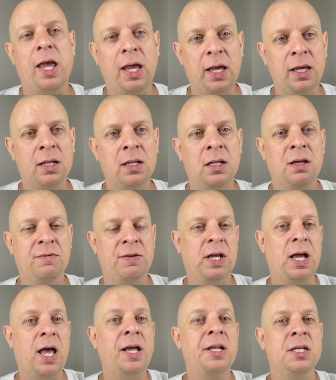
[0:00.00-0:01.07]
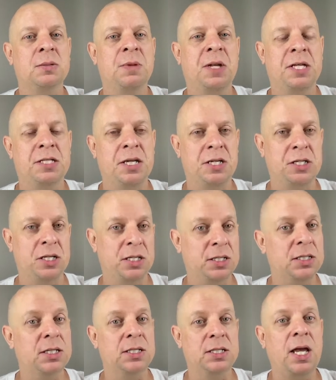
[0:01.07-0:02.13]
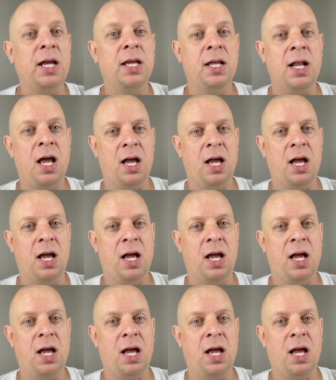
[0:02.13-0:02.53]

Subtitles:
And loving kindness meditation is the second